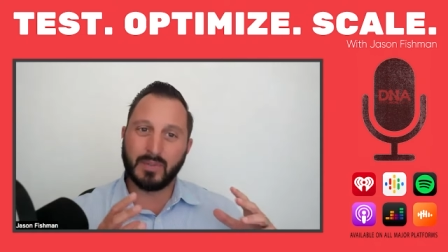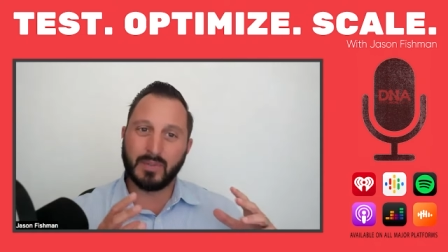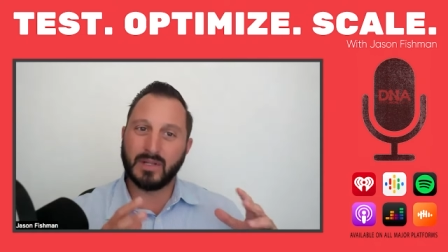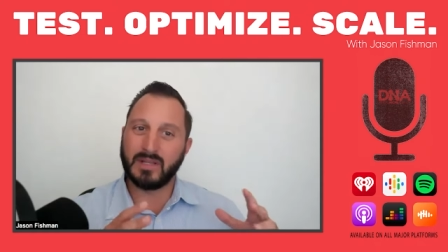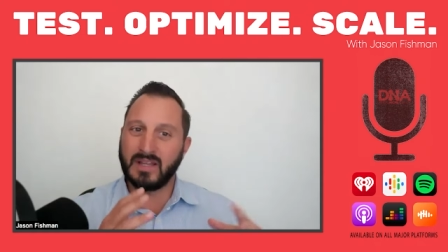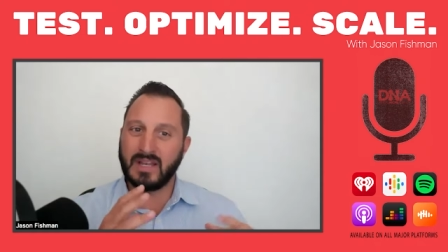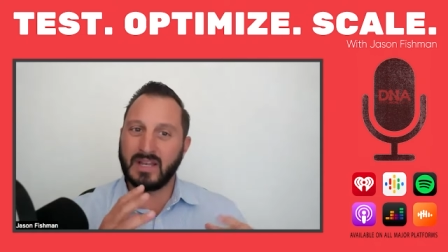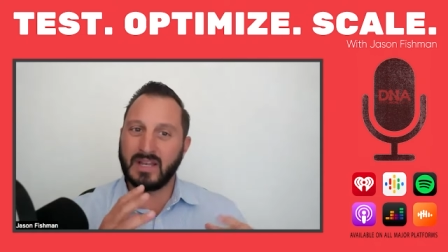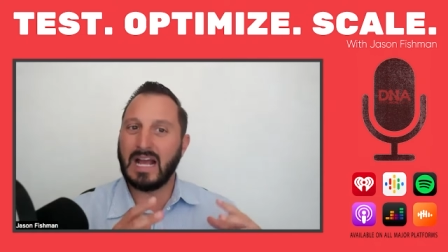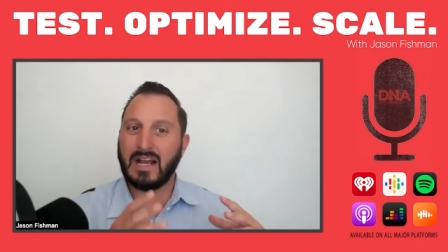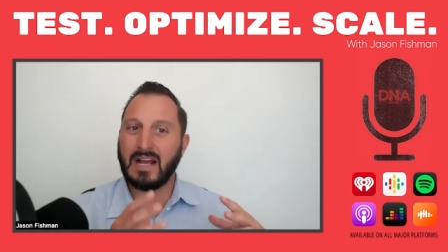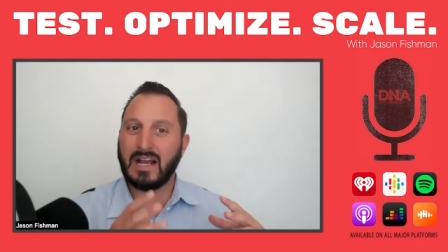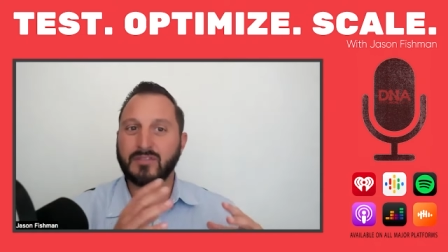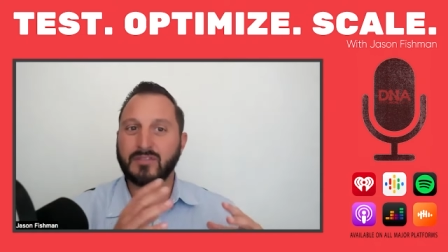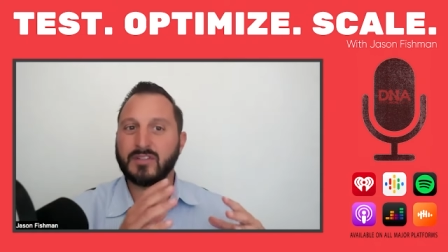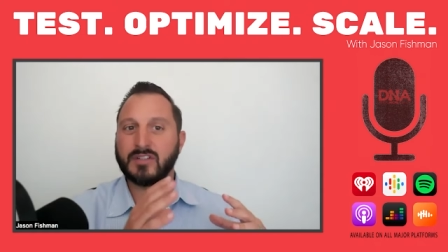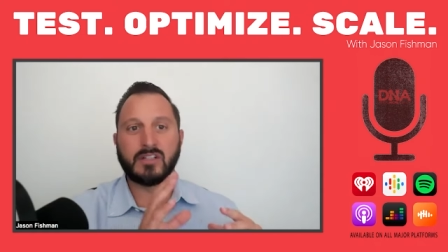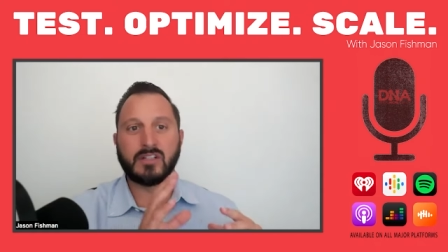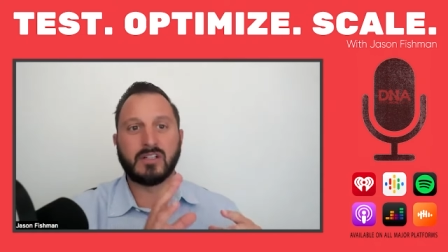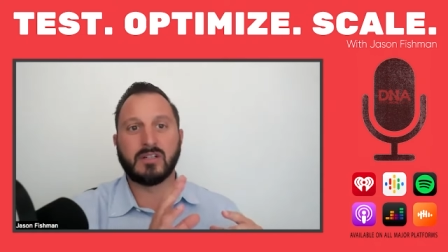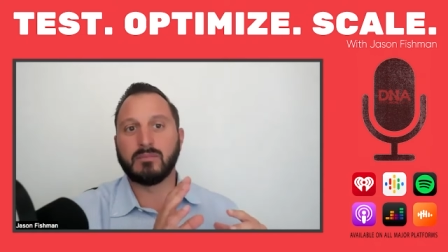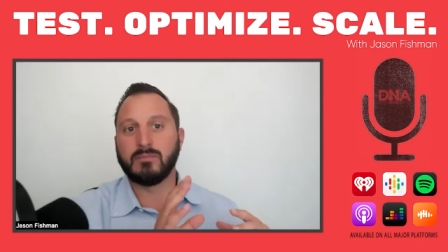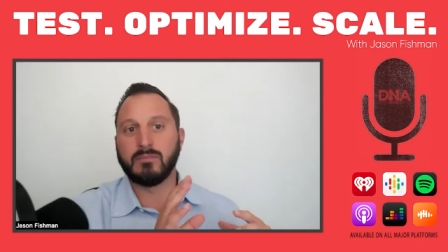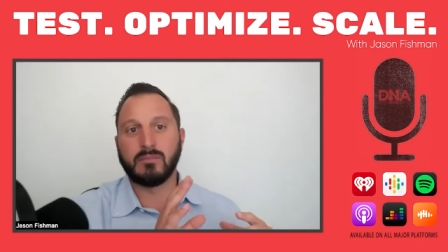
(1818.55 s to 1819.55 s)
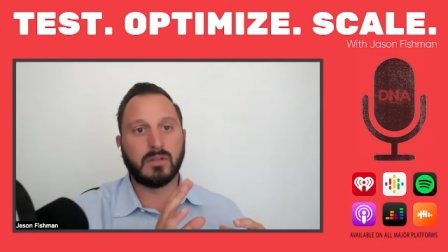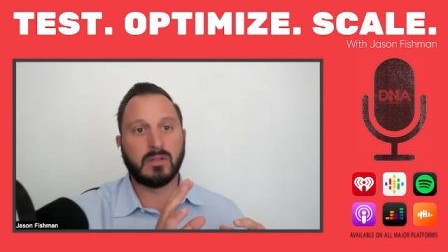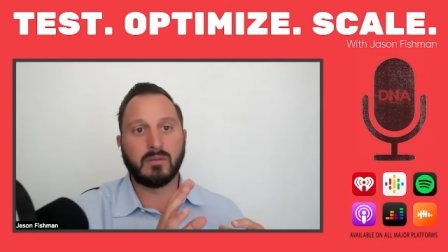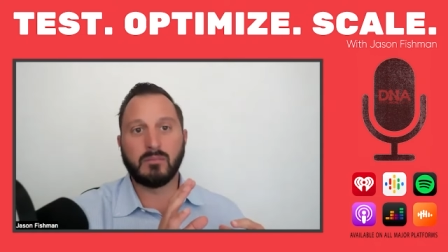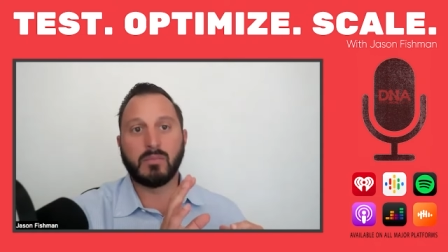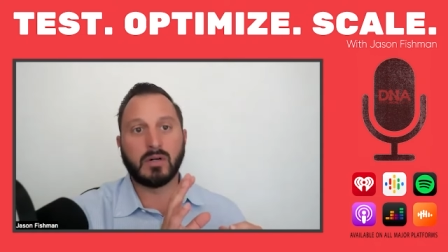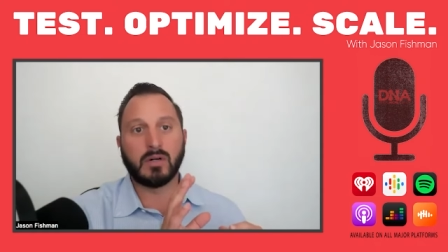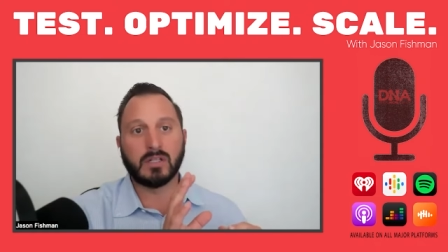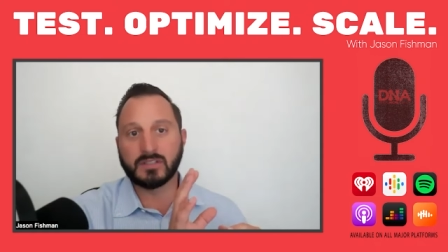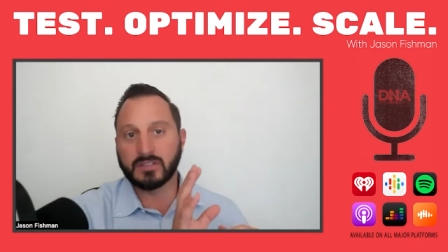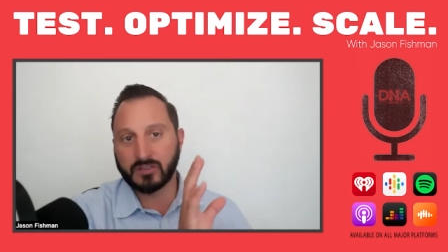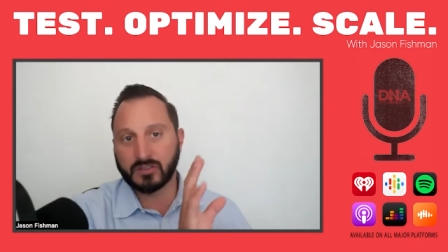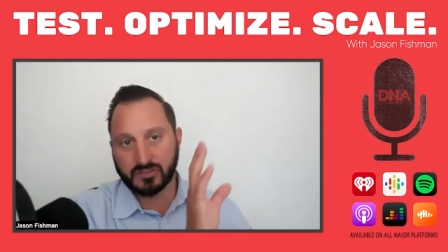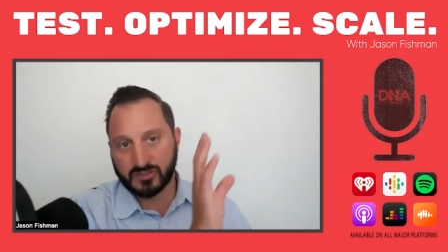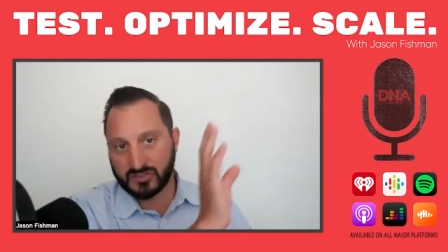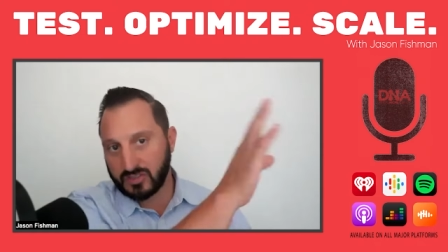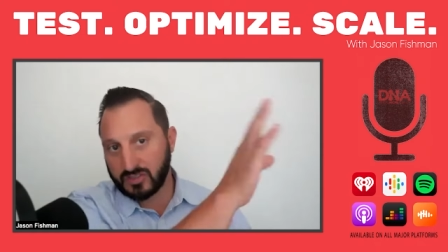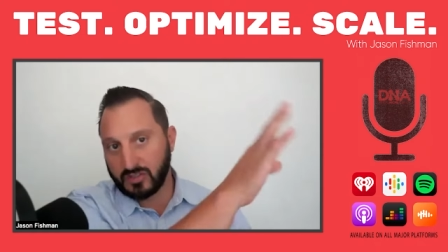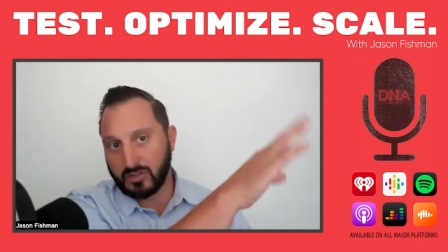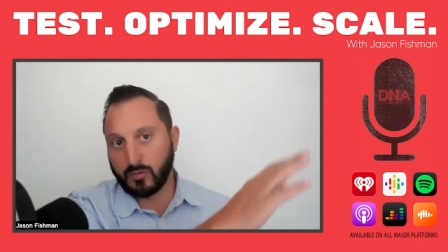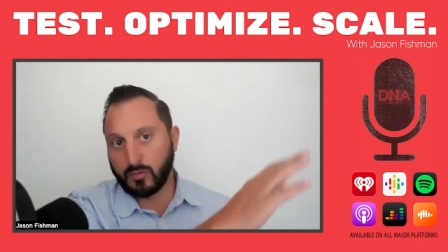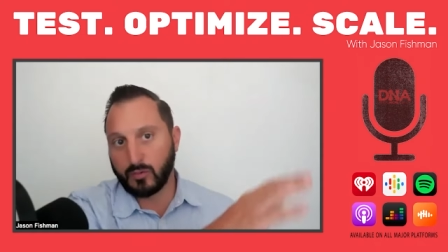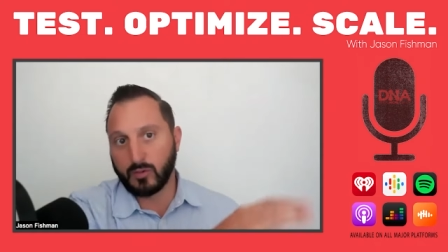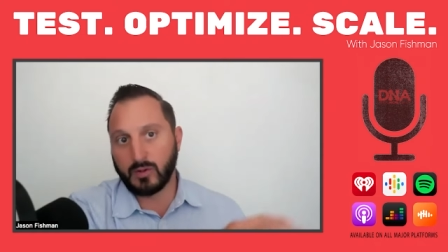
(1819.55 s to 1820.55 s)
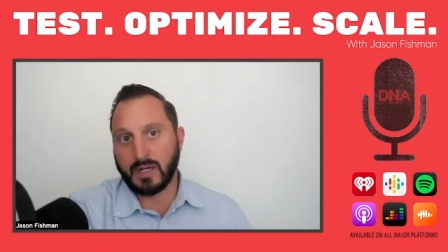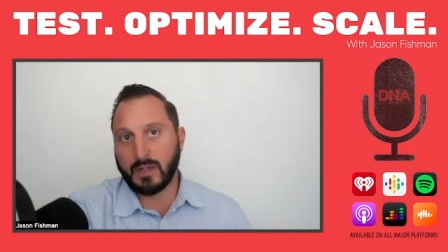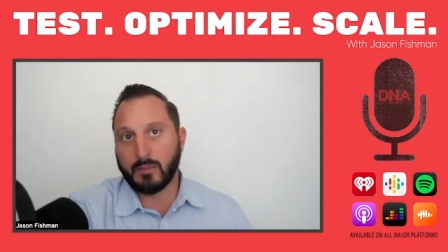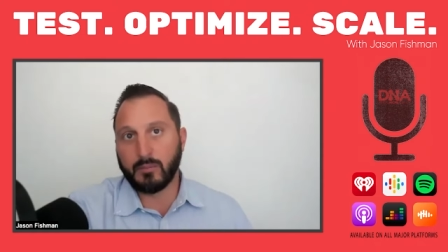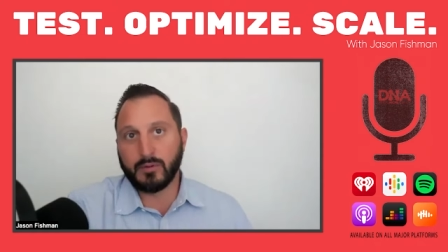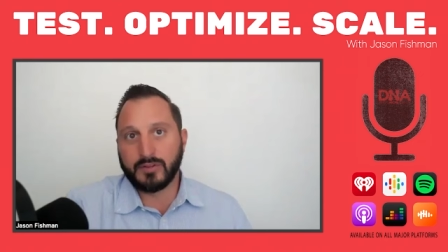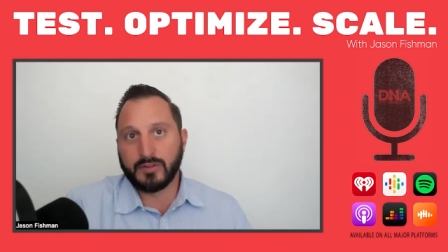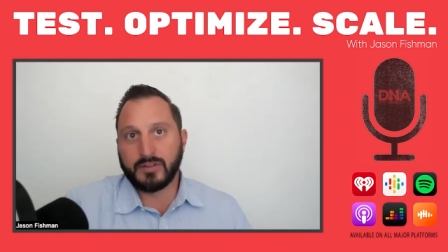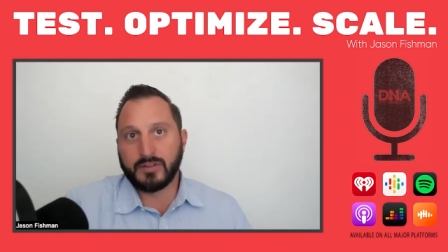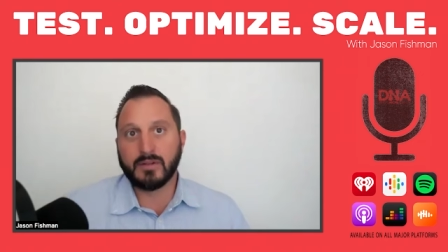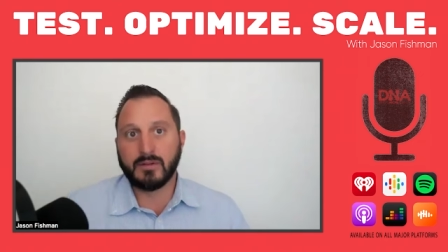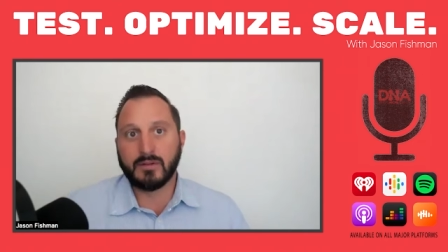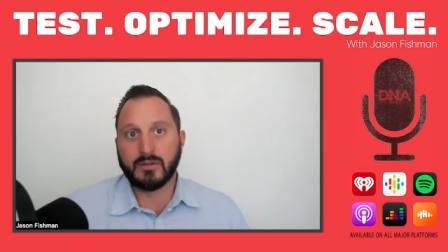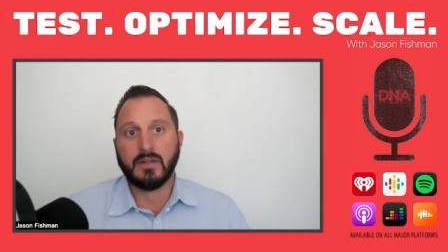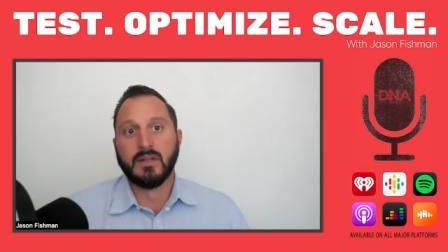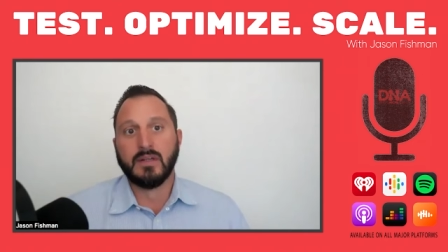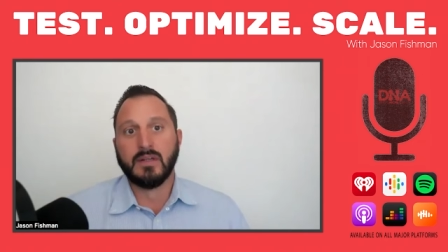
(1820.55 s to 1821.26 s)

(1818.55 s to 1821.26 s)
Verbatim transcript: but then after a month or so, we're able to